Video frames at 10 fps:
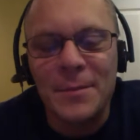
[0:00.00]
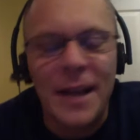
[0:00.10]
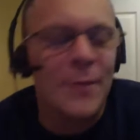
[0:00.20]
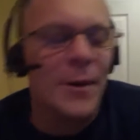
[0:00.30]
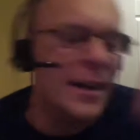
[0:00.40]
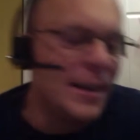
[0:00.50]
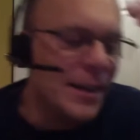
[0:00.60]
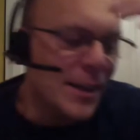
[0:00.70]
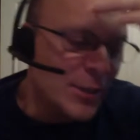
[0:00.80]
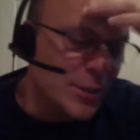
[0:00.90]
Anyway,
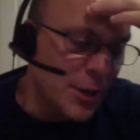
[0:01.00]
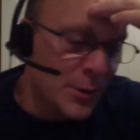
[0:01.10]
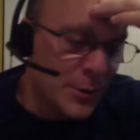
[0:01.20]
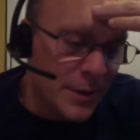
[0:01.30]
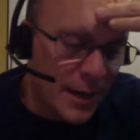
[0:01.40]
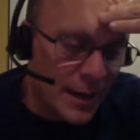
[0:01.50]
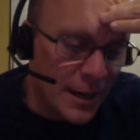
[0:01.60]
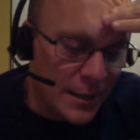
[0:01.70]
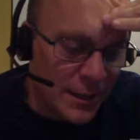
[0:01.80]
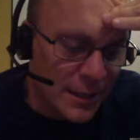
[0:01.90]
so
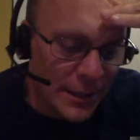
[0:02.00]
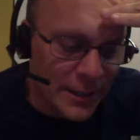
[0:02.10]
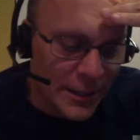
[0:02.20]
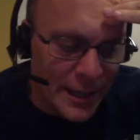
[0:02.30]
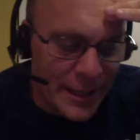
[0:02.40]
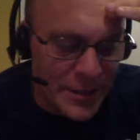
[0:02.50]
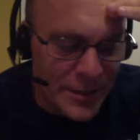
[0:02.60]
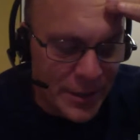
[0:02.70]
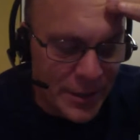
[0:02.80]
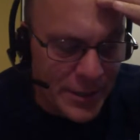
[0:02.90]
clearly it's
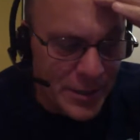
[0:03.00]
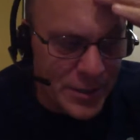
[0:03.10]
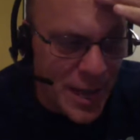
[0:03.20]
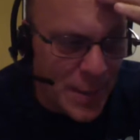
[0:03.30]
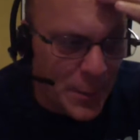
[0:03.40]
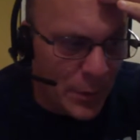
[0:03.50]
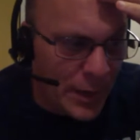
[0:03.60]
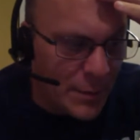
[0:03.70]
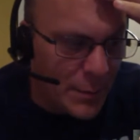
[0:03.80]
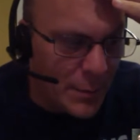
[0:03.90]
a staple
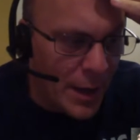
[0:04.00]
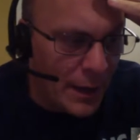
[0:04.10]
in my